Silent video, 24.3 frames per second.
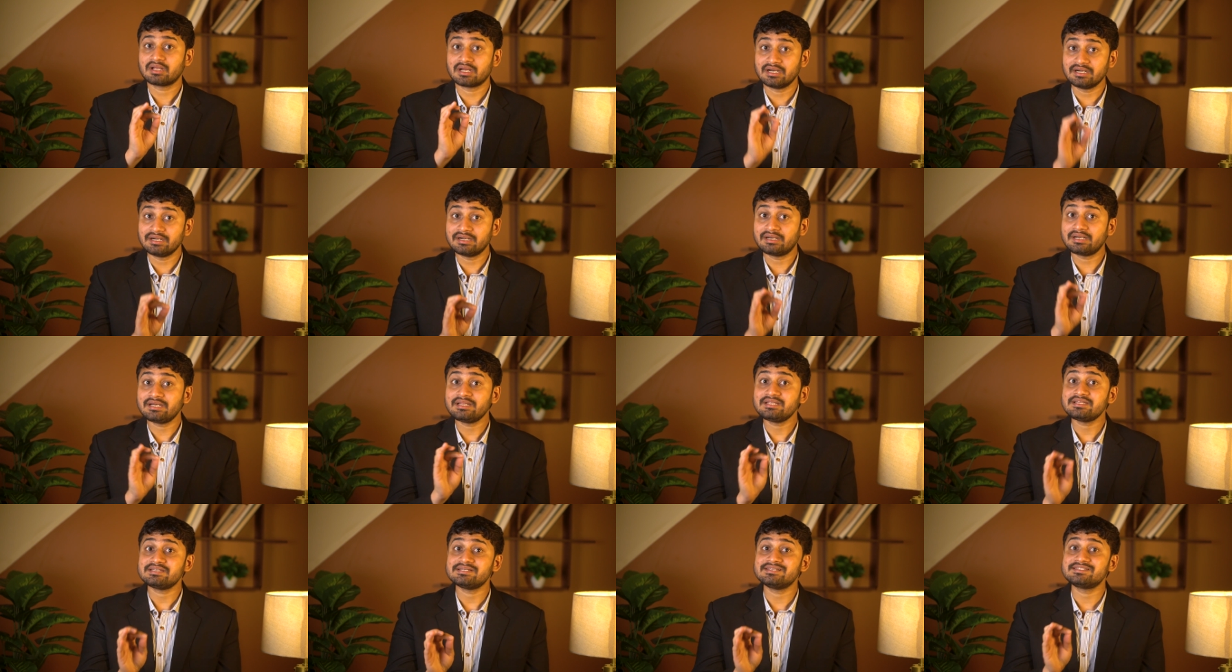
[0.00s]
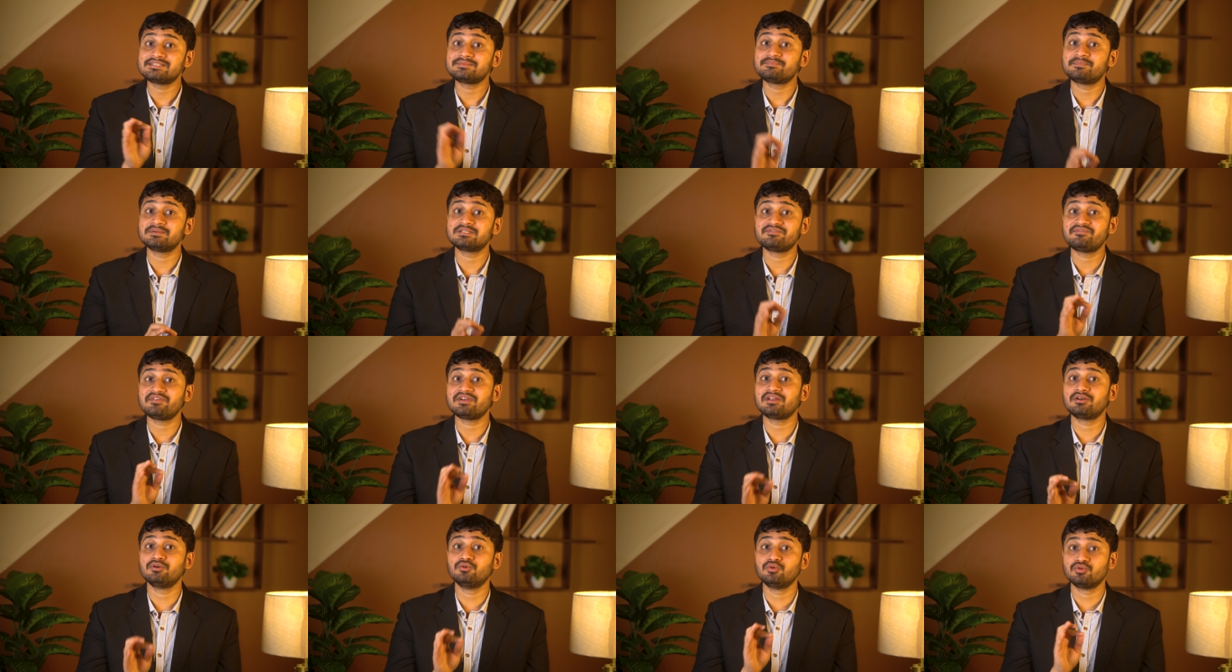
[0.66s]

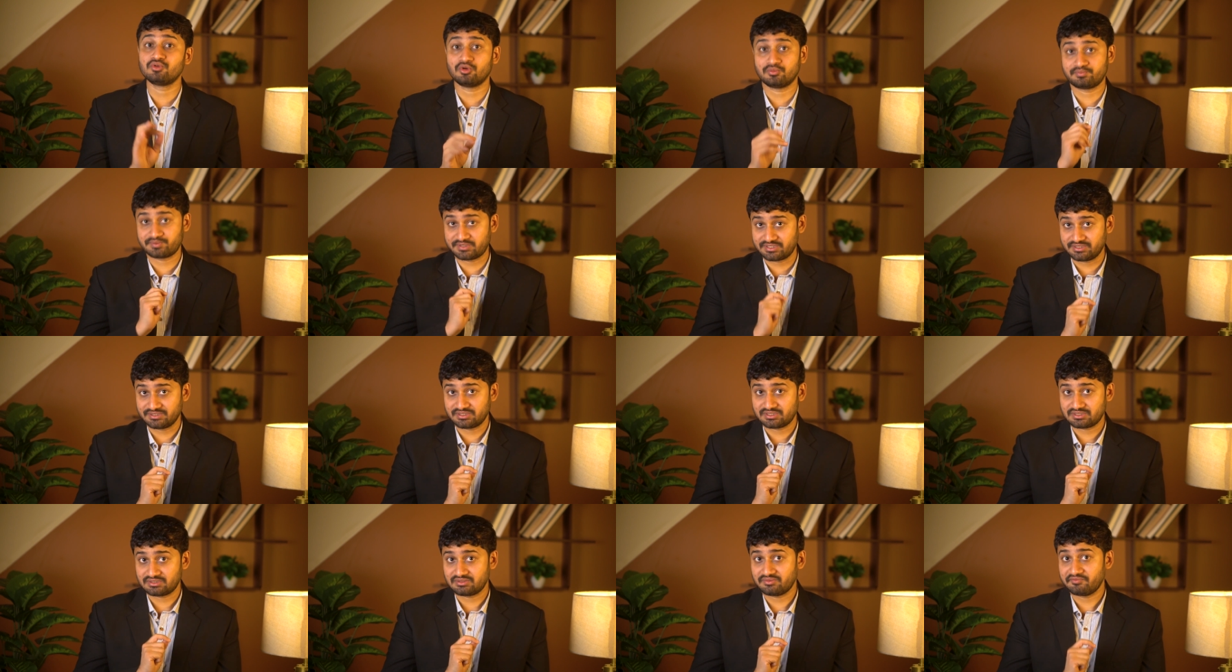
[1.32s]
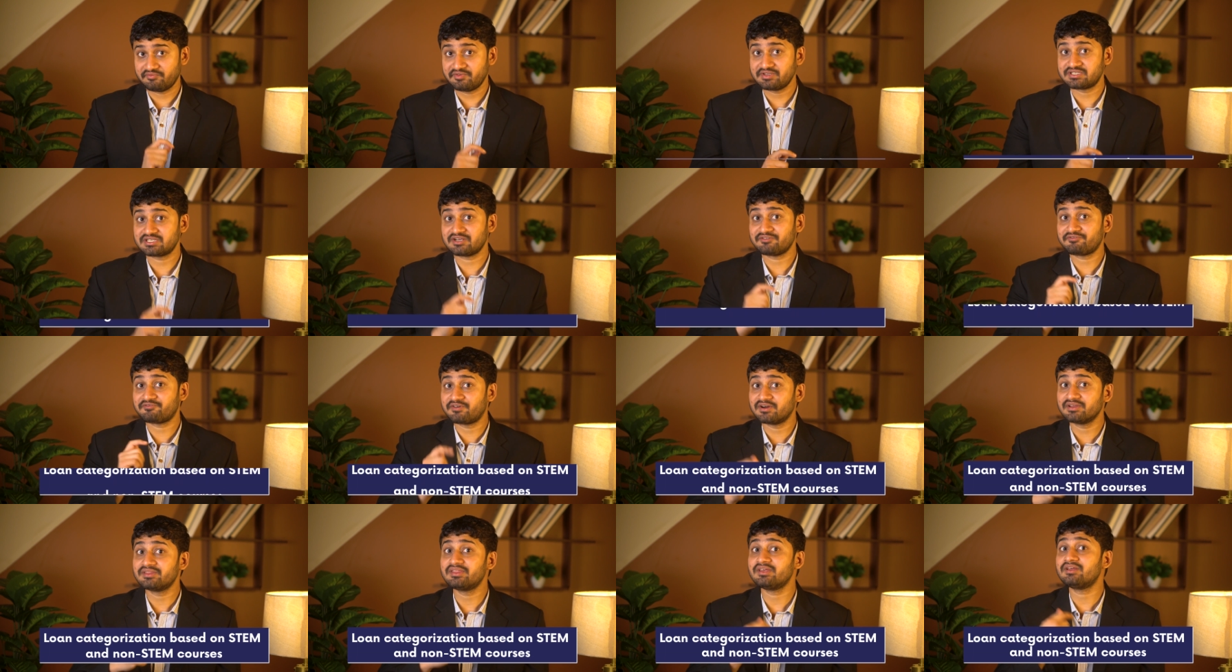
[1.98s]
country-specific loan options, which are
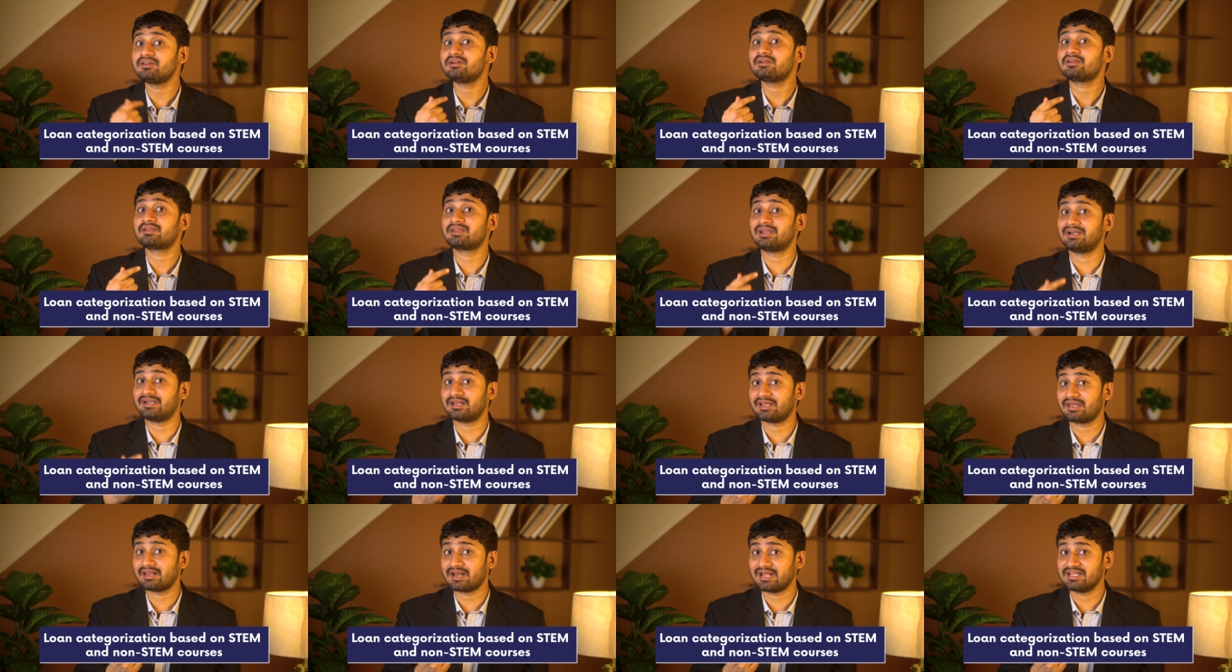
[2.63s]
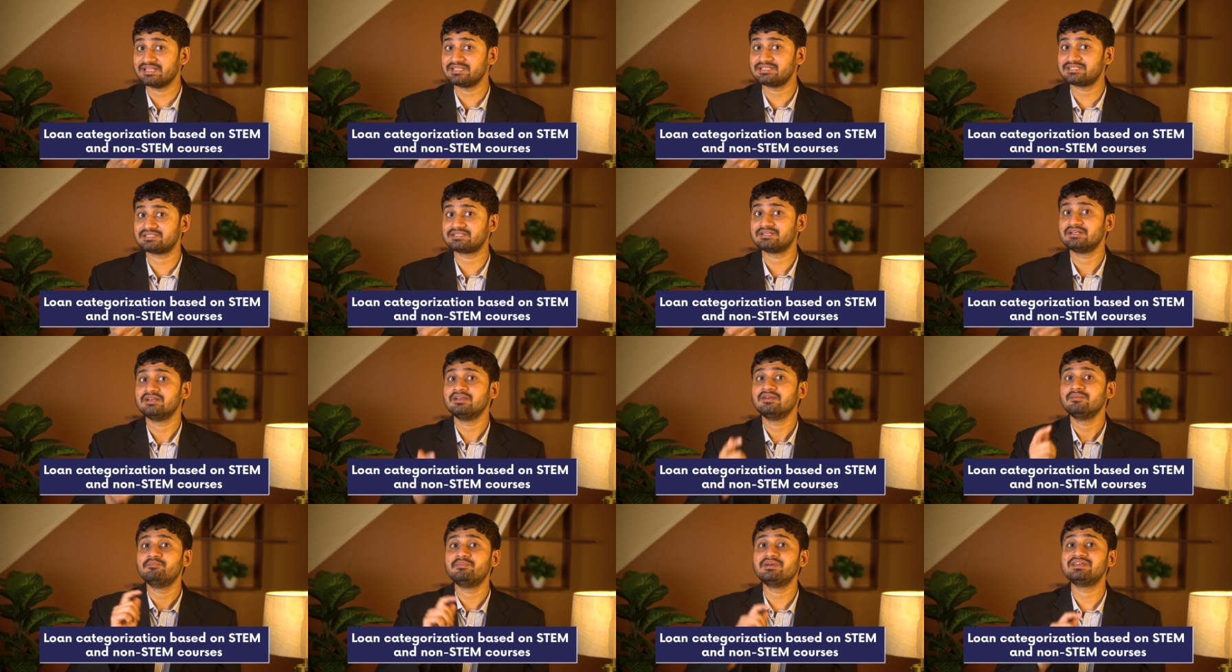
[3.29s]
further categorized
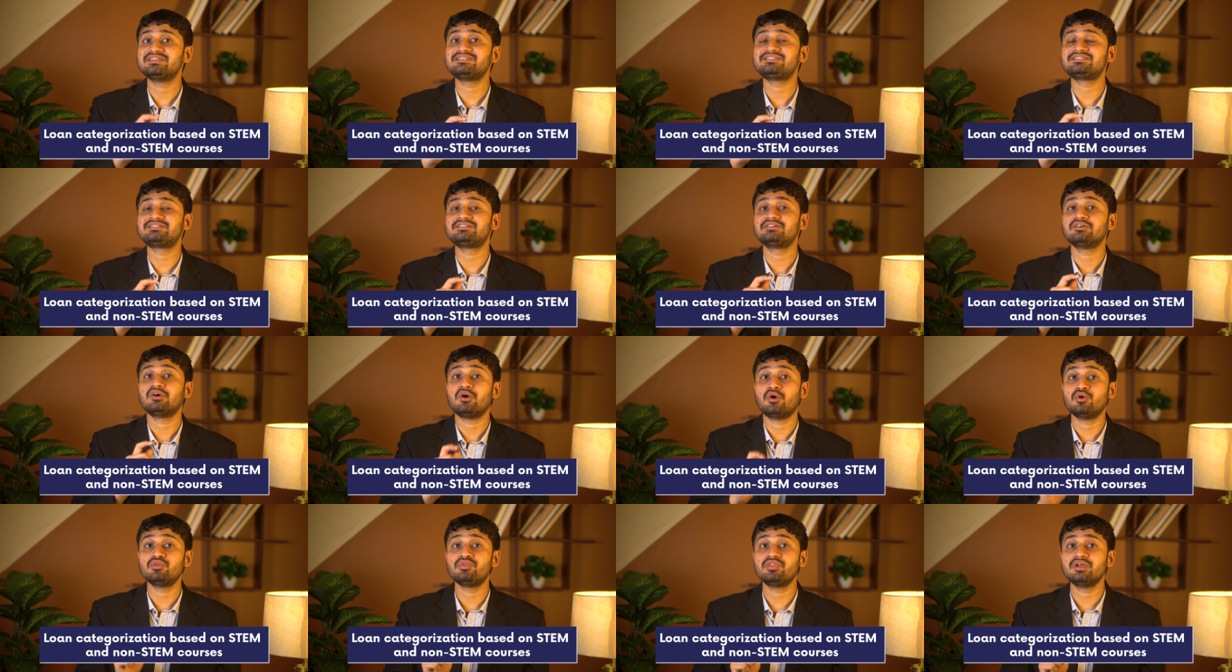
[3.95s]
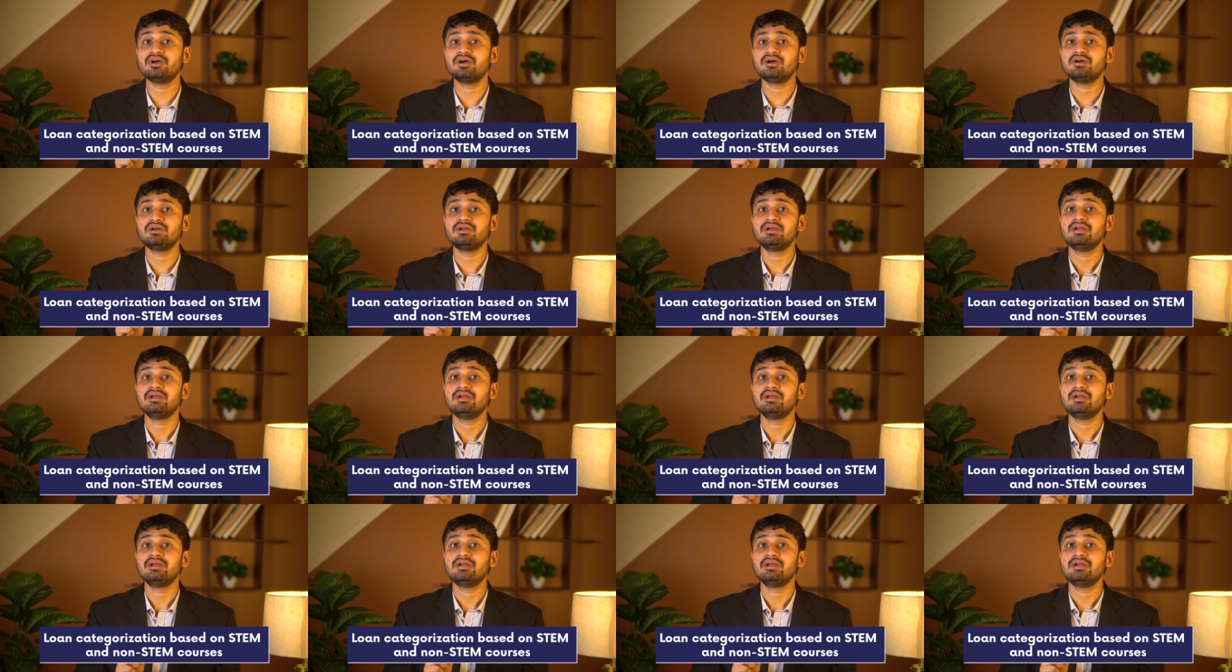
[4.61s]
based on the